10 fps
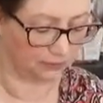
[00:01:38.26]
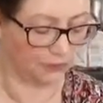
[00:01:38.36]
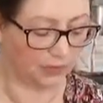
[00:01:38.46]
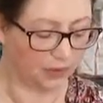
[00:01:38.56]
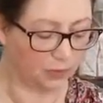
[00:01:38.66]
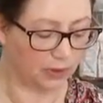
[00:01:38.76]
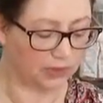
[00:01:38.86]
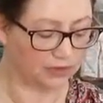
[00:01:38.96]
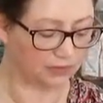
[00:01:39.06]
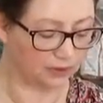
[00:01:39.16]
That
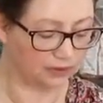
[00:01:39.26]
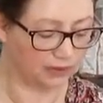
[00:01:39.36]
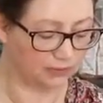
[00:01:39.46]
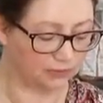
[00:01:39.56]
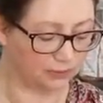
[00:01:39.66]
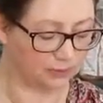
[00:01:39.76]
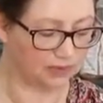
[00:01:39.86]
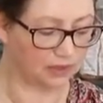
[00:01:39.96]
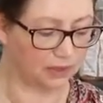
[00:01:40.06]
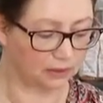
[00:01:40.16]
weighs 30
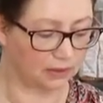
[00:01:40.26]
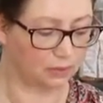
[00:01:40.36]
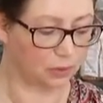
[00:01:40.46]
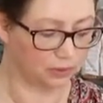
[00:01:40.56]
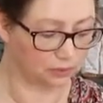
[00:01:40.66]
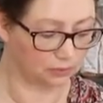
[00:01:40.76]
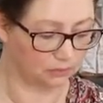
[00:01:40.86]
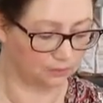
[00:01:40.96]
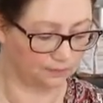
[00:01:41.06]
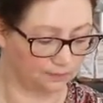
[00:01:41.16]
grams in the
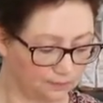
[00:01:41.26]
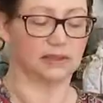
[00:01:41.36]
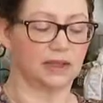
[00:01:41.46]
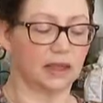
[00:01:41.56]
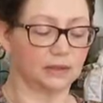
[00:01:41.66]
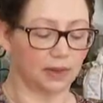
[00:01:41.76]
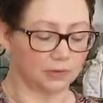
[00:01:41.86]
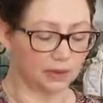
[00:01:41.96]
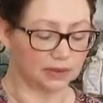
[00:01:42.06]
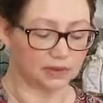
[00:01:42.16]
bottle. So
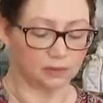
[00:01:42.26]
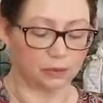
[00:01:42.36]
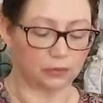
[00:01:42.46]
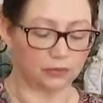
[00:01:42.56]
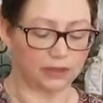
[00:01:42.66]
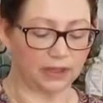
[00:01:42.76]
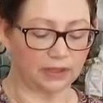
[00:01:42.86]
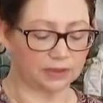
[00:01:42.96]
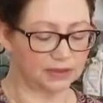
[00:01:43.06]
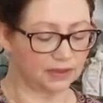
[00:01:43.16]
I'm going to pour it
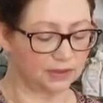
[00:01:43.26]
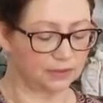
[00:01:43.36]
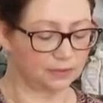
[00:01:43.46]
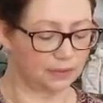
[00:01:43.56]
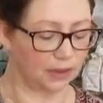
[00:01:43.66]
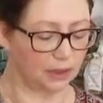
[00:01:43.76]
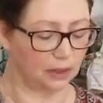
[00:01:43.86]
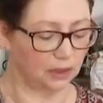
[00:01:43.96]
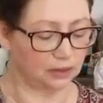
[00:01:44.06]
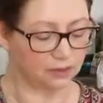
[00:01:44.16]
into
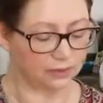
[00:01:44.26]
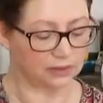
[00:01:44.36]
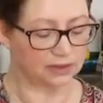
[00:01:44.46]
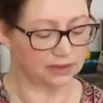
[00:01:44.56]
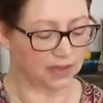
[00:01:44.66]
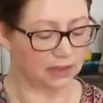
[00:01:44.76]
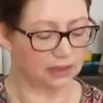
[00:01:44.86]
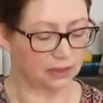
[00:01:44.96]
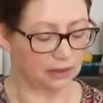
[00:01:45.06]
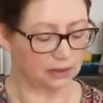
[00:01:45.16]
another
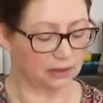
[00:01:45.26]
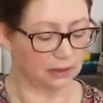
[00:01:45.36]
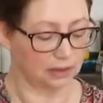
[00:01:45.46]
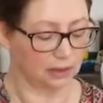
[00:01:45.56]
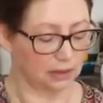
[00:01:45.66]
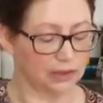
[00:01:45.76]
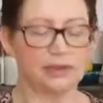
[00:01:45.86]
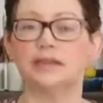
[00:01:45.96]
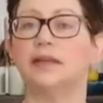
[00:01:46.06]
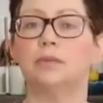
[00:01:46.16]
container and
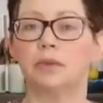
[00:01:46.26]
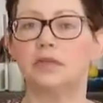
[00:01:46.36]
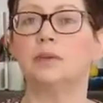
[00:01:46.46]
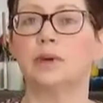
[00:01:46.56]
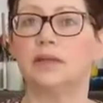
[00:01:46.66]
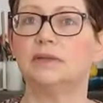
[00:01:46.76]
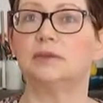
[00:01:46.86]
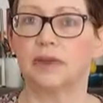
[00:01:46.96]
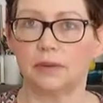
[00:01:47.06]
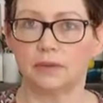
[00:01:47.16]
see what it weighs
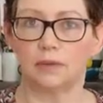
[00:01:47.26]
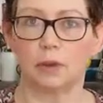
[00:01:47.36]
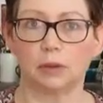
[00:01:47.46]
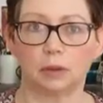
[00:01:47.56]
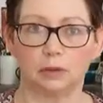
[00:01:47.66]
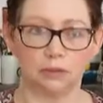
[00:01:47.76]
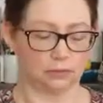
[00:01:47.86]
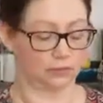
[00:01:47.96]
without the bottle.